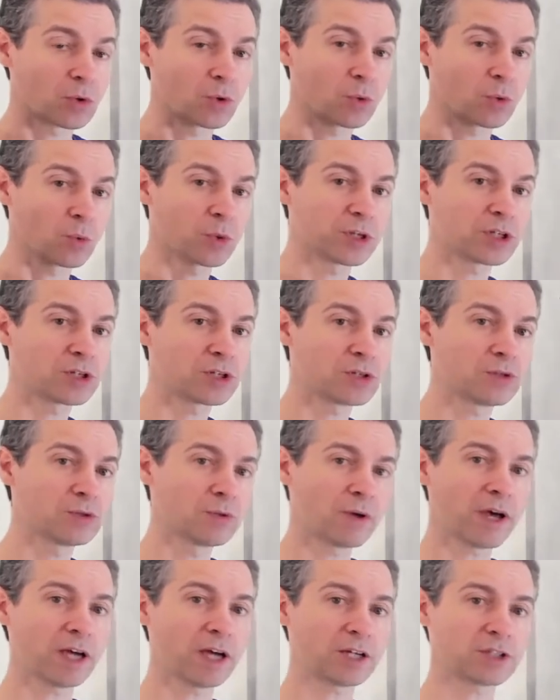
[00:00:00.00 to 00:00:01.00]
When
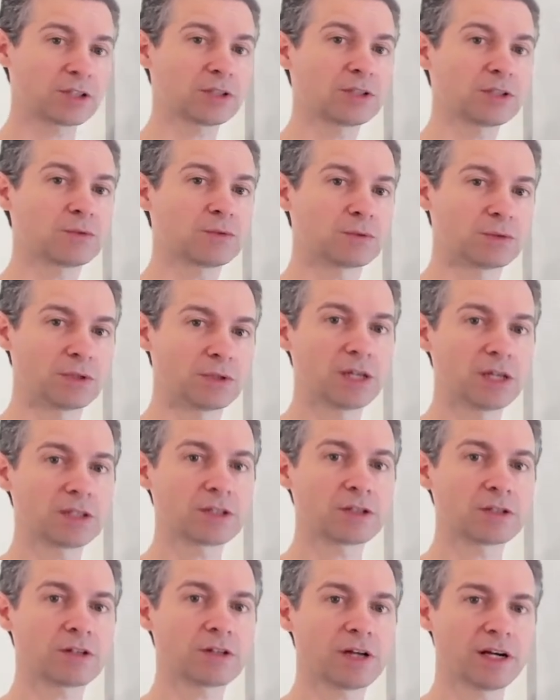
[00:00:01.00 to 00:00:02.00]
you actually run
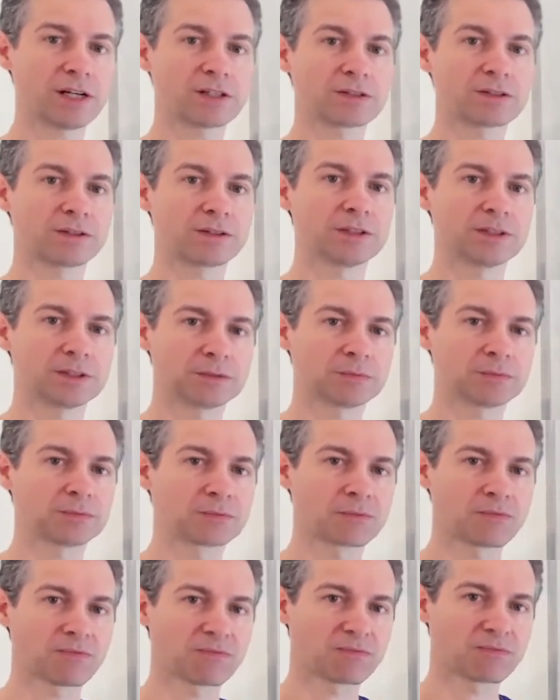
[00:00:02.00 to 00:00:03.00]
your algorithm,
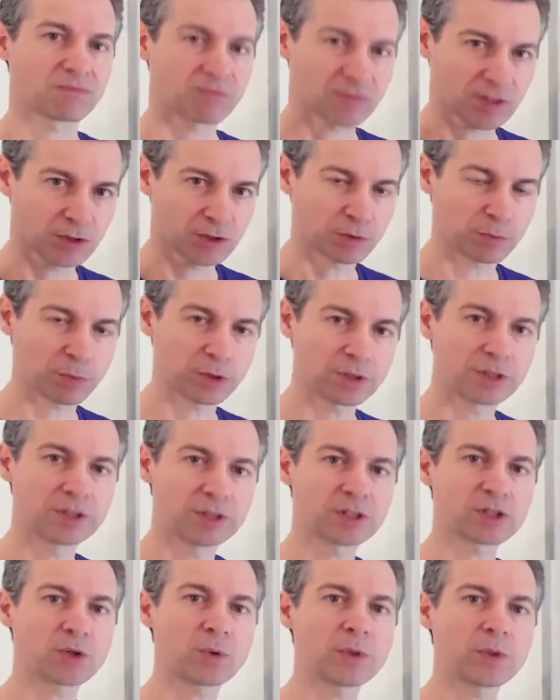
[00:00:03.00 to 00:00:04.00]
you put in
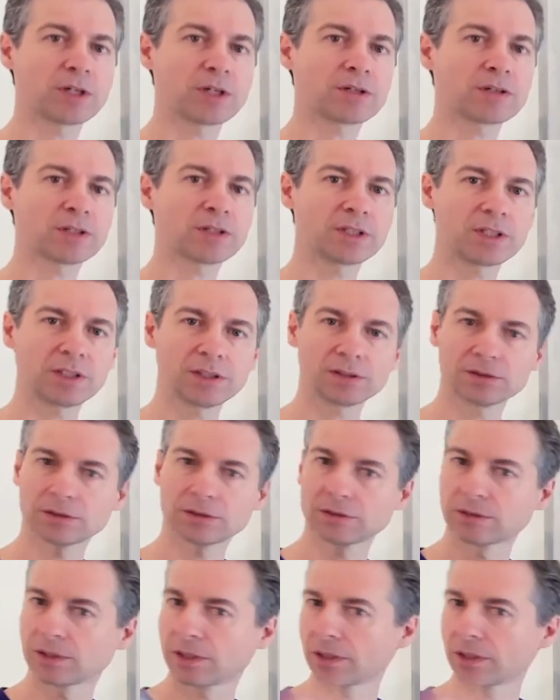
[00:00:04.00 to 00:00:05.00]
the query,
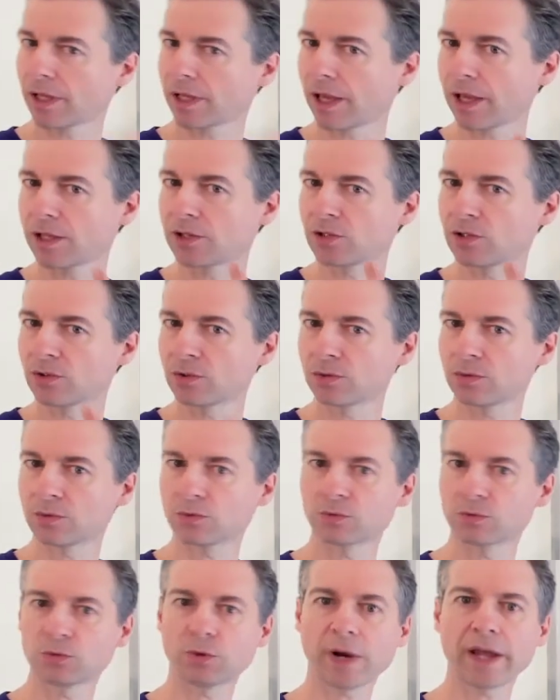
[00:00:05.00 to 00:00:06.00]
and you
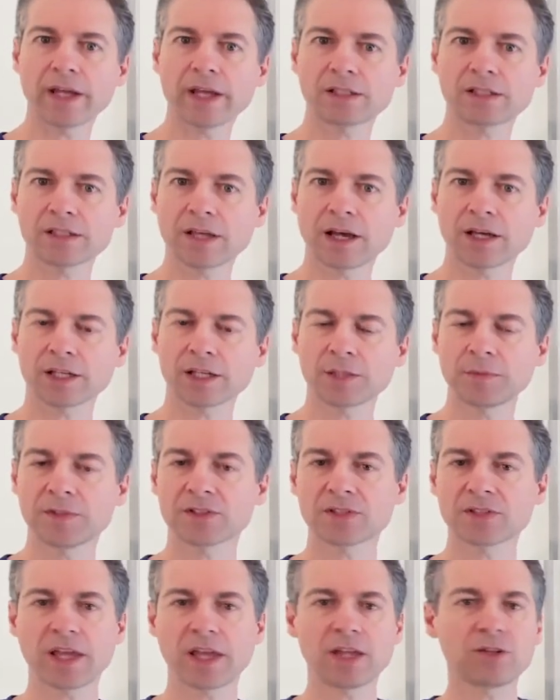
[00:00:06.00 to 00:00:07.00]
rank
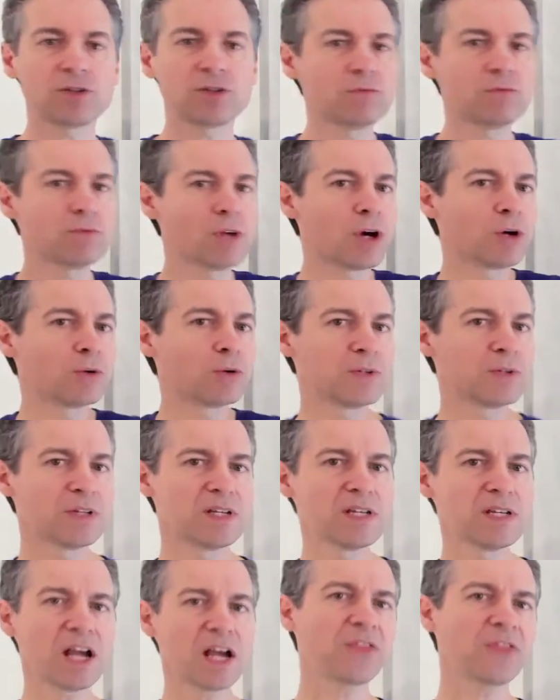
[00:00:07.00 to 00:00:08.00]
documents, and you know
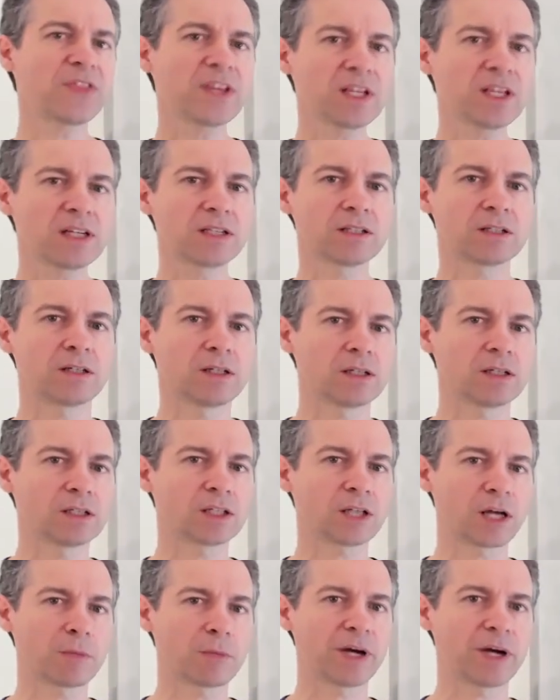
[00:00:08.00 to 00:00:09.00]
nothing at all
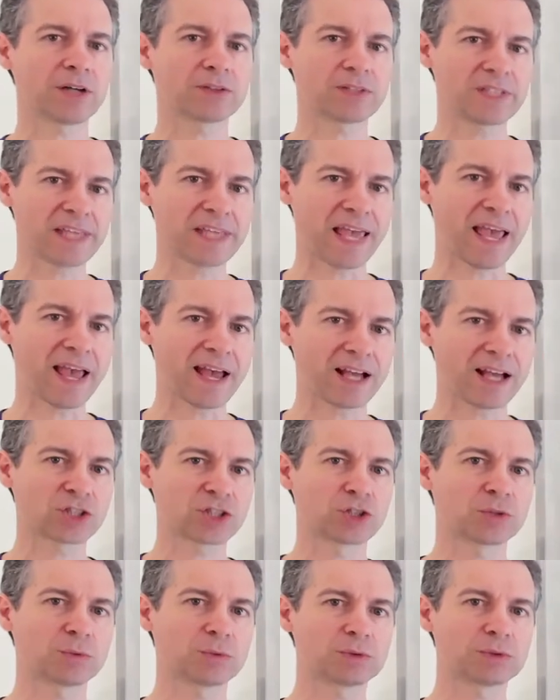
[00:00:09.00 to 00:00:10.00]
about the
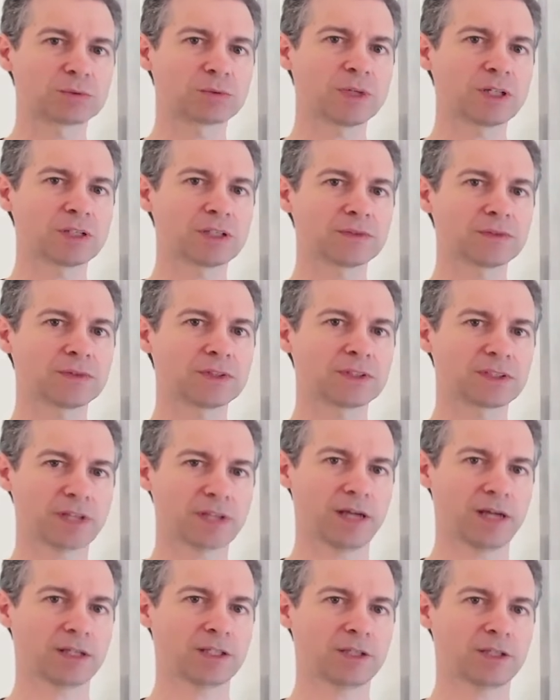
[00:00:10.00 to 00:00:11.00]
actual relevant
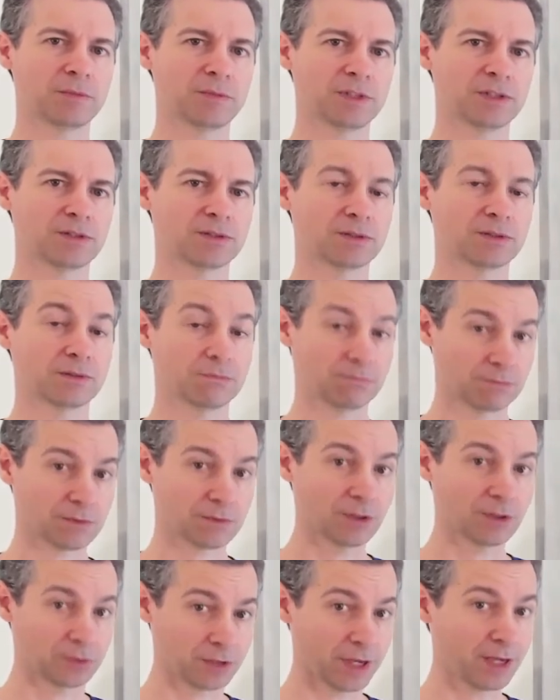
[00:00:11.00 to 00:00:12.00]
documents.
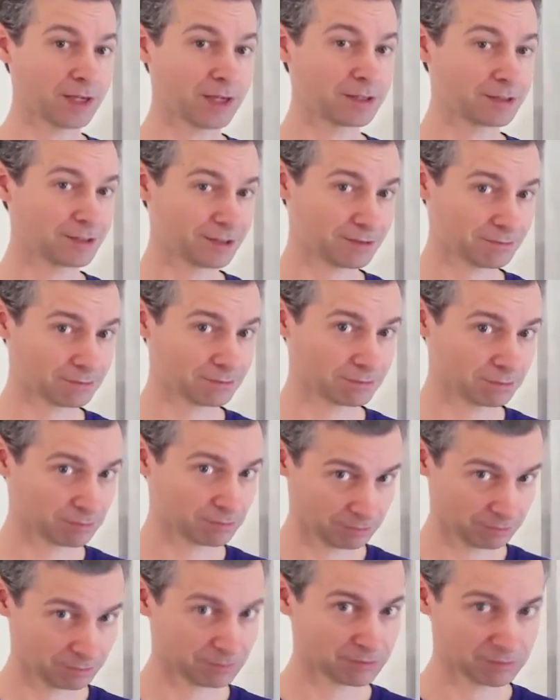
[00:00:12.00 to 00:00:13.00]
Okay?
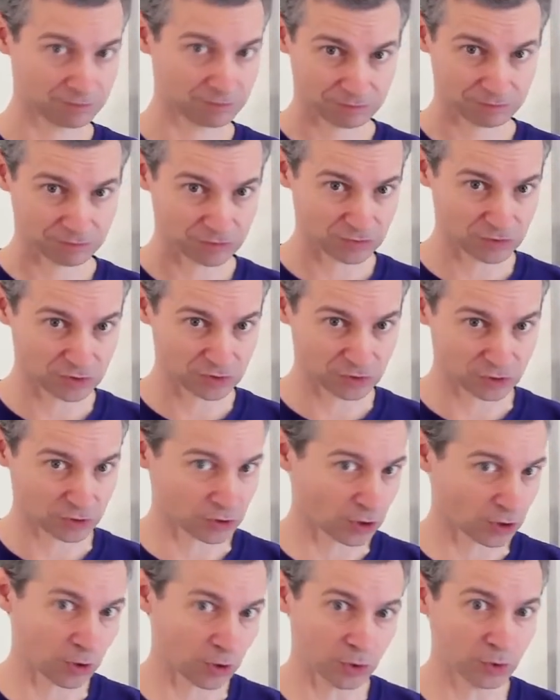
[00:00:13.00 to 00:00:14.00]

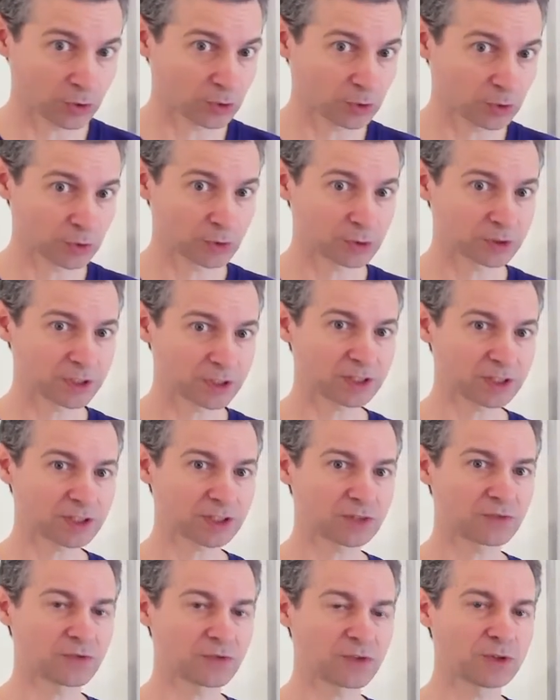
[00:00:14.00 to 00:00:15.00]
Don't get
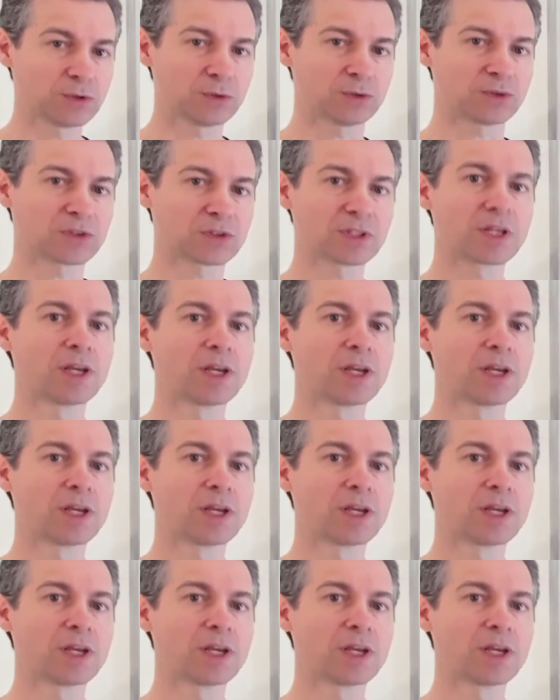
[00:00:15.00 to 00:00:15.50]
confused.